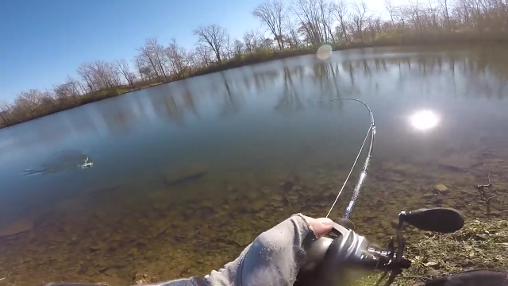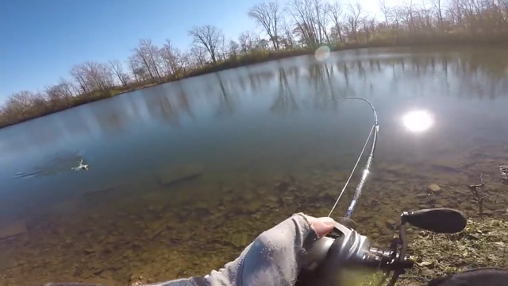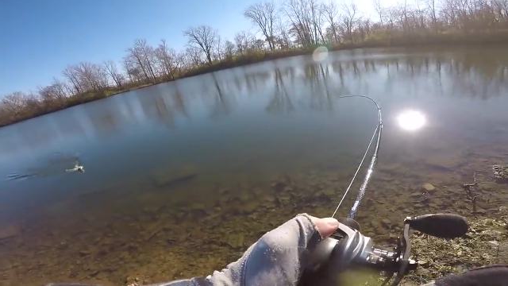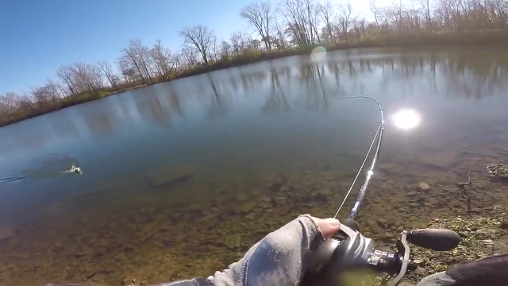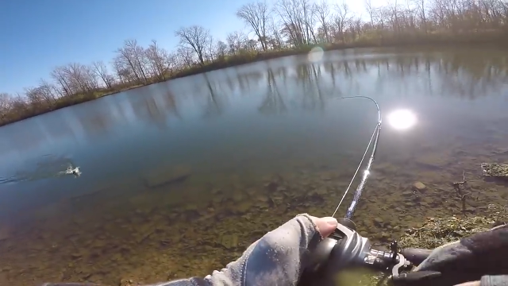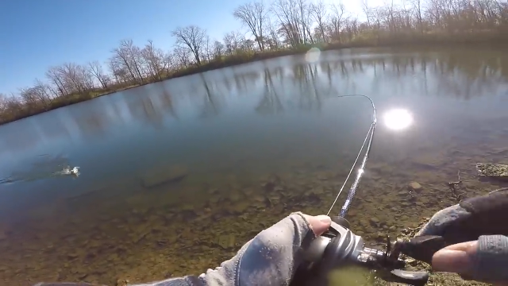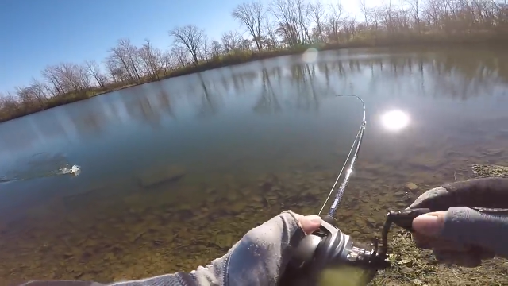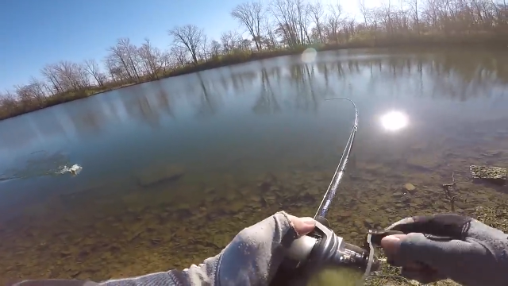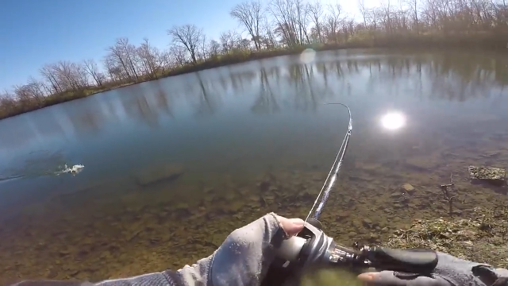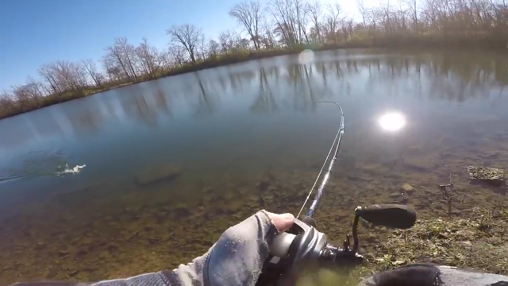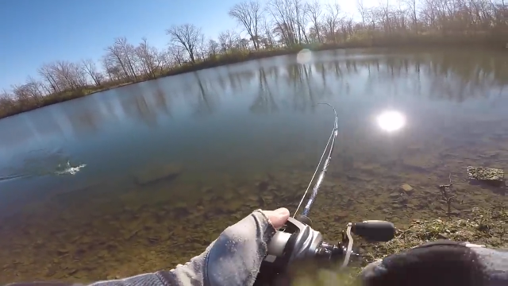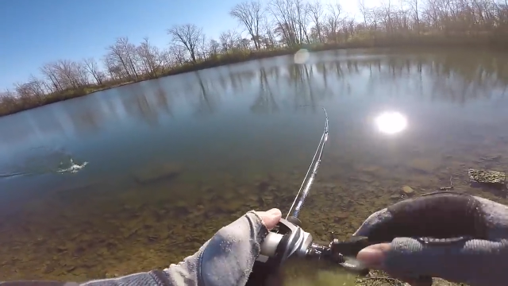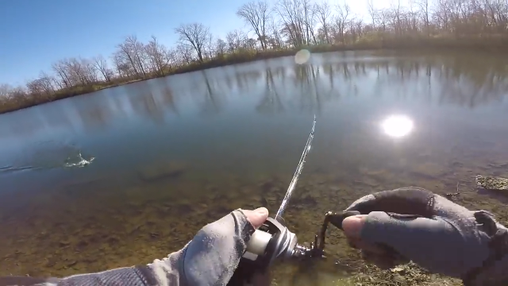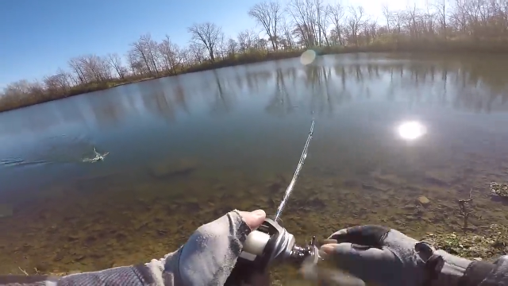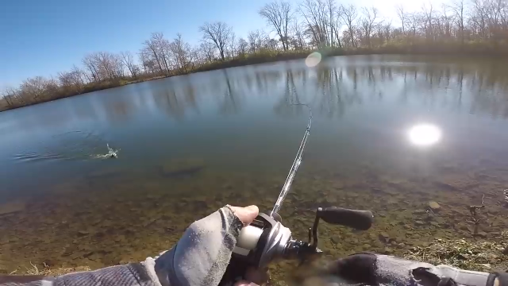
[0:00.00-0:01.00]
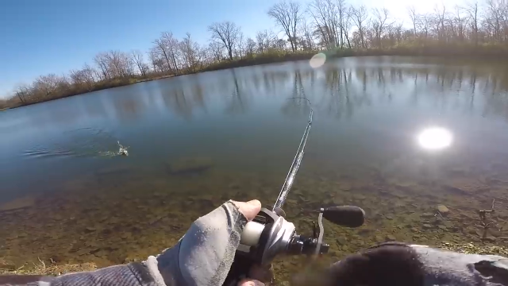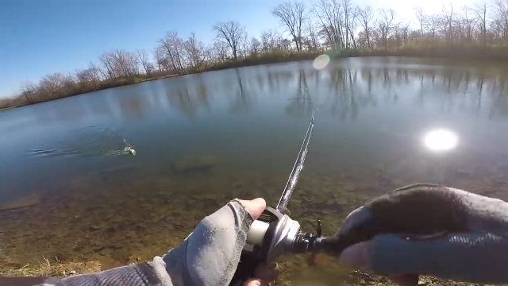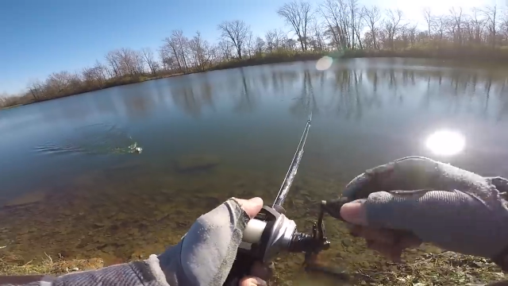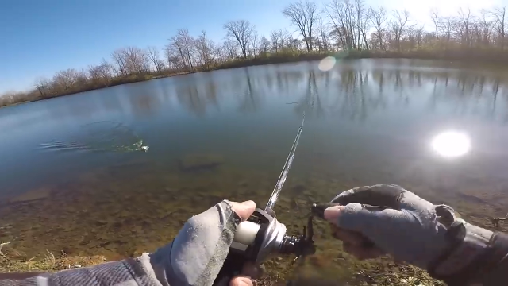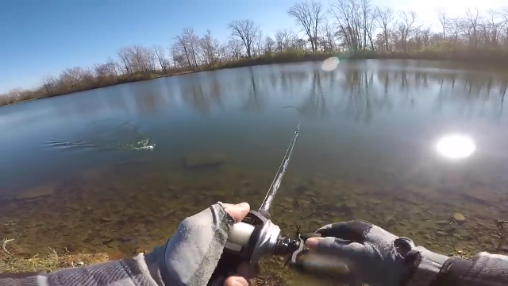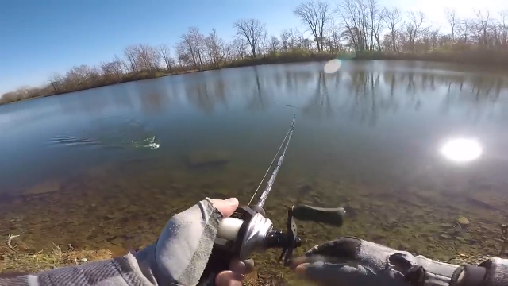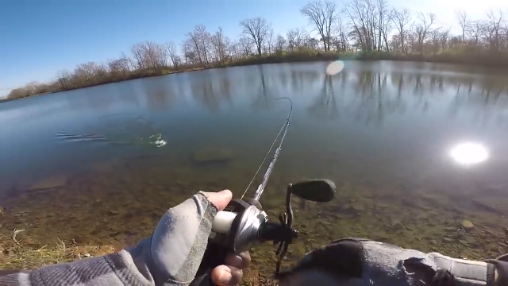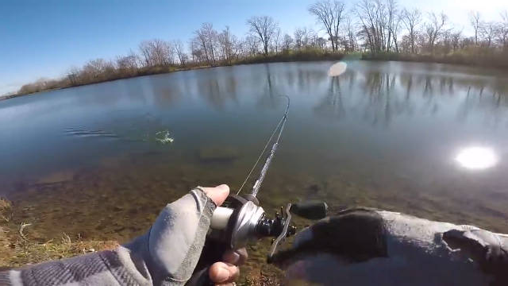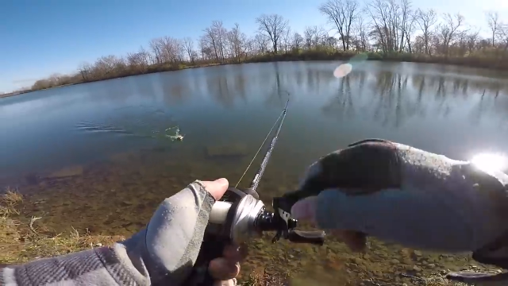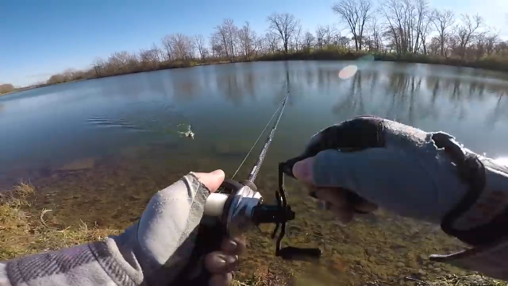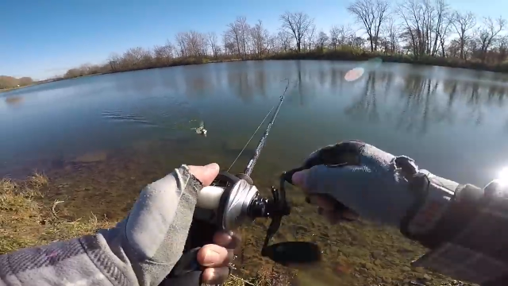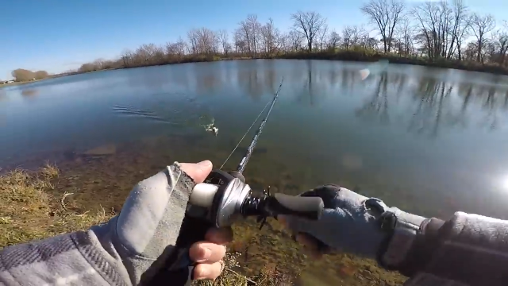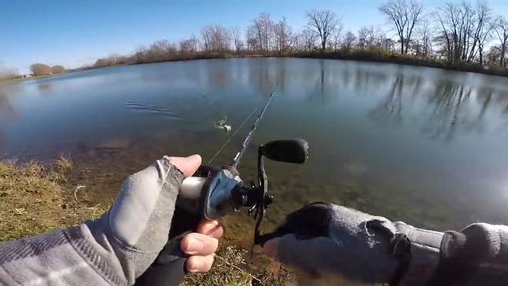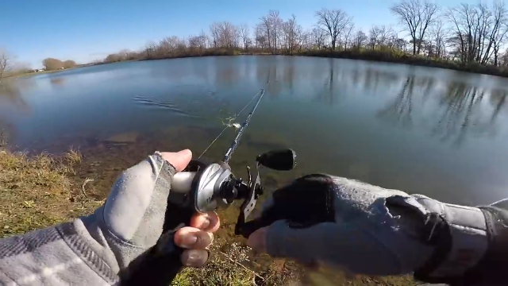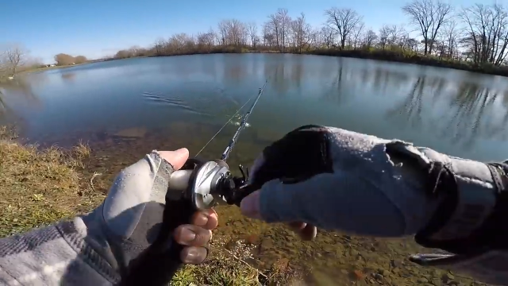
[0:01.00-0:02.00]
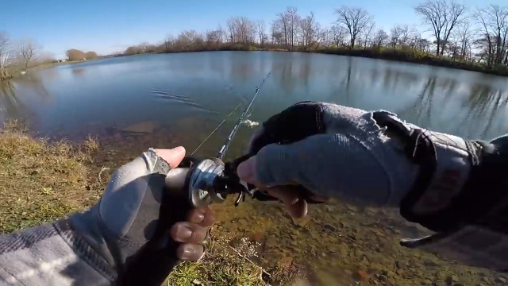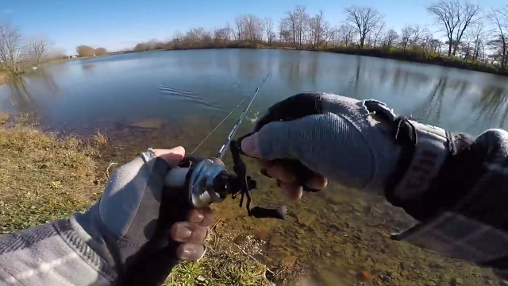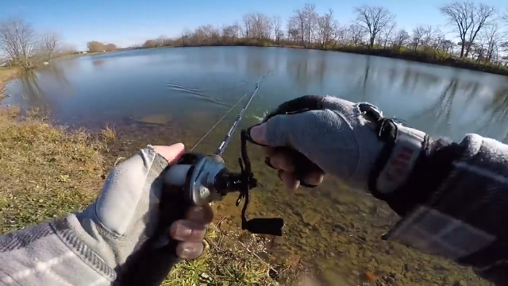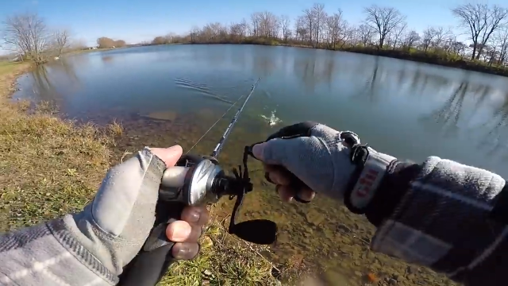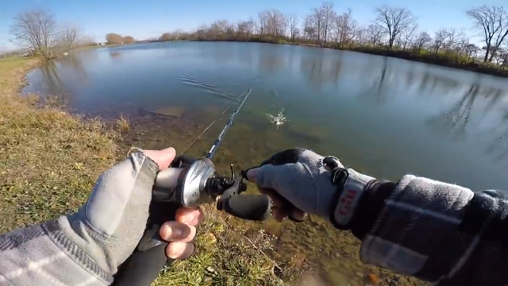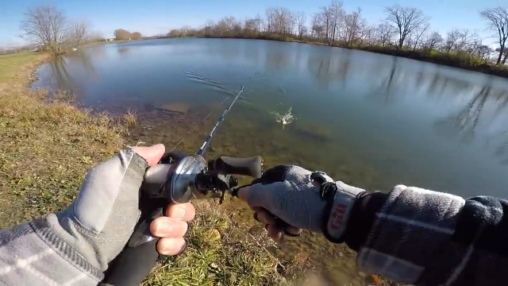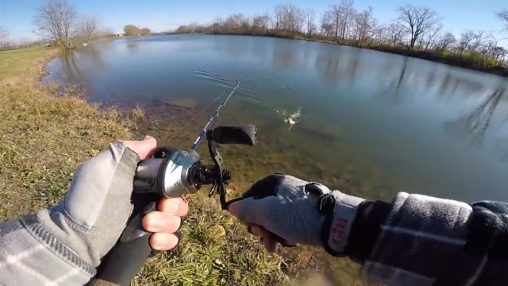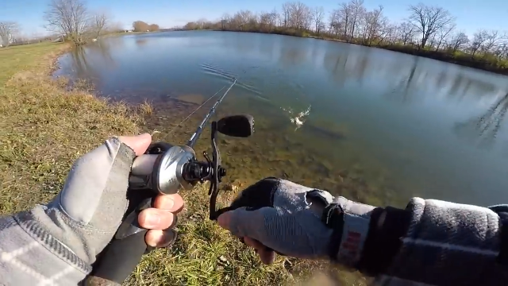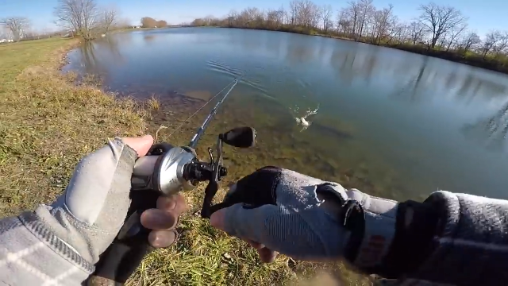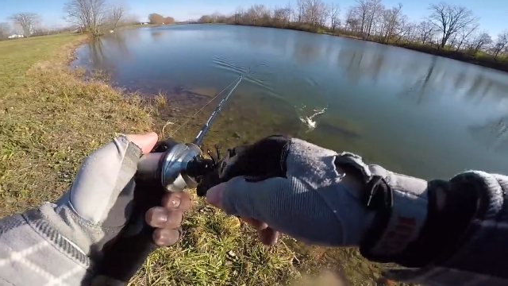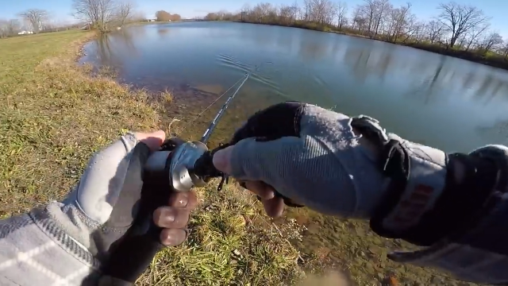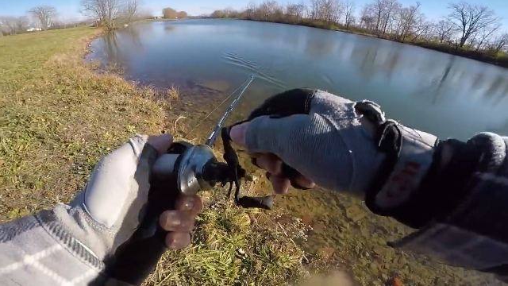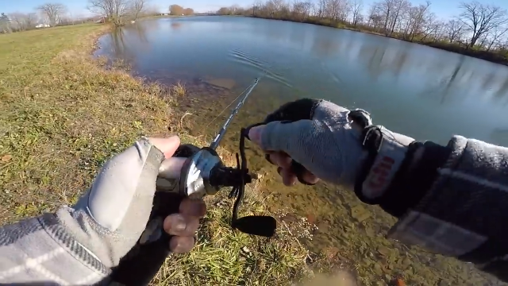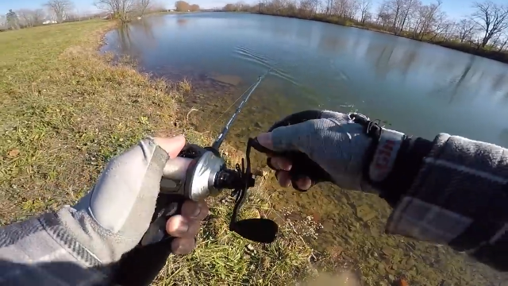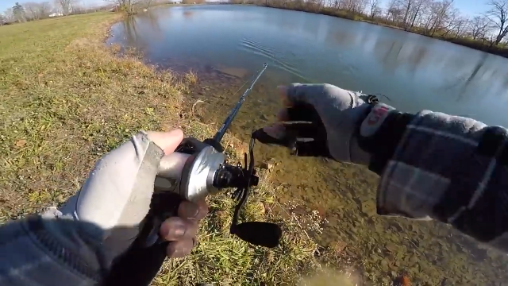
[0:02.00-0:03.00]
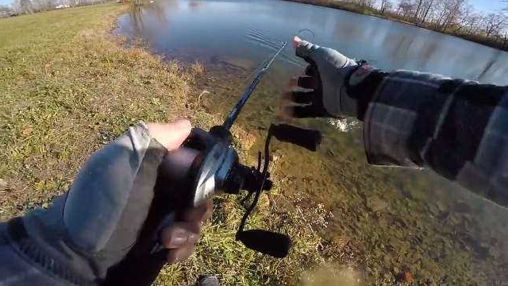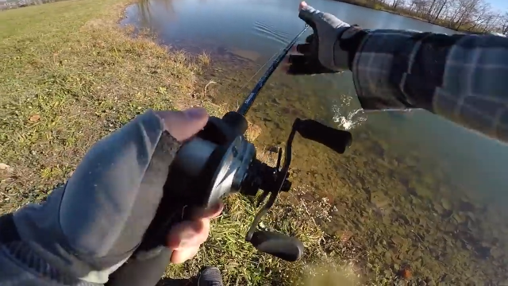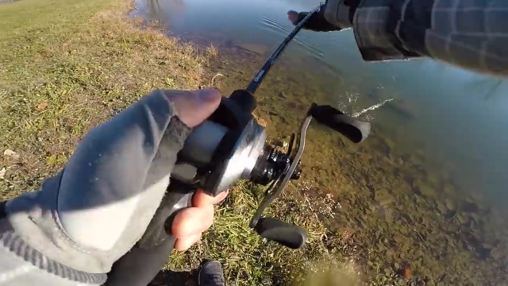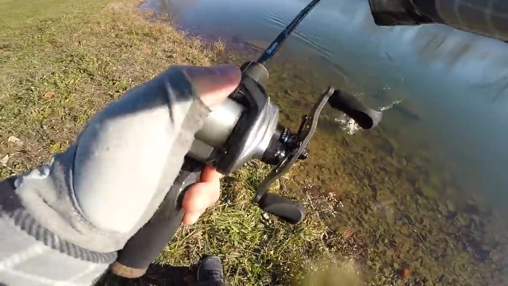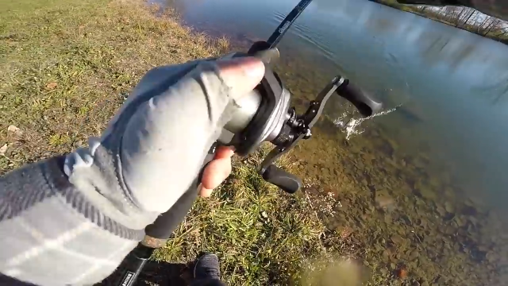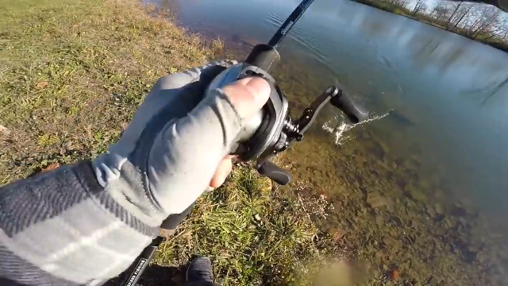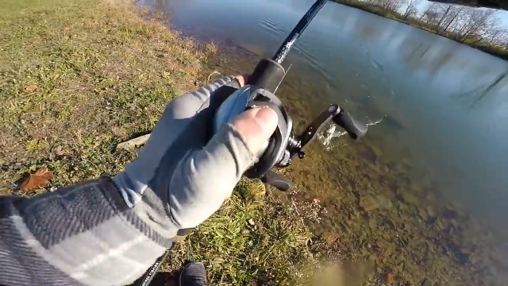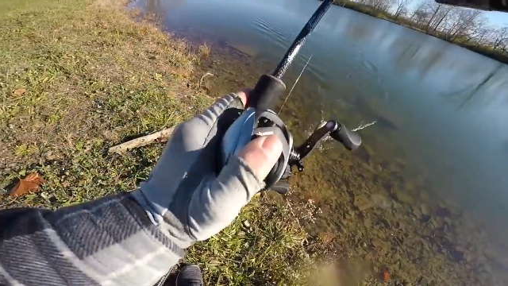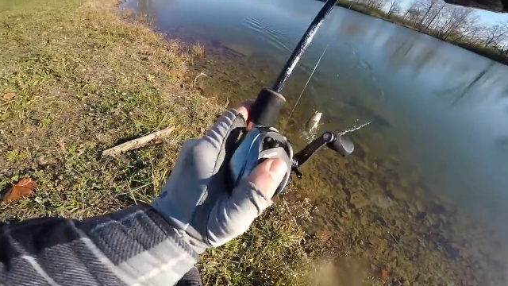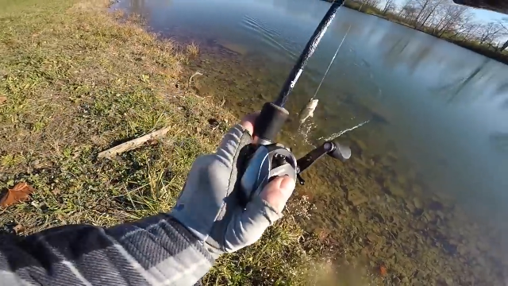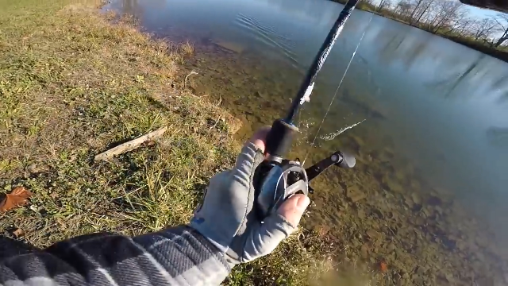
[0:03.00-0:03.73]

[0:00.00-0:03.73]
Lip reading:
No face is visible, so there are no lips to read.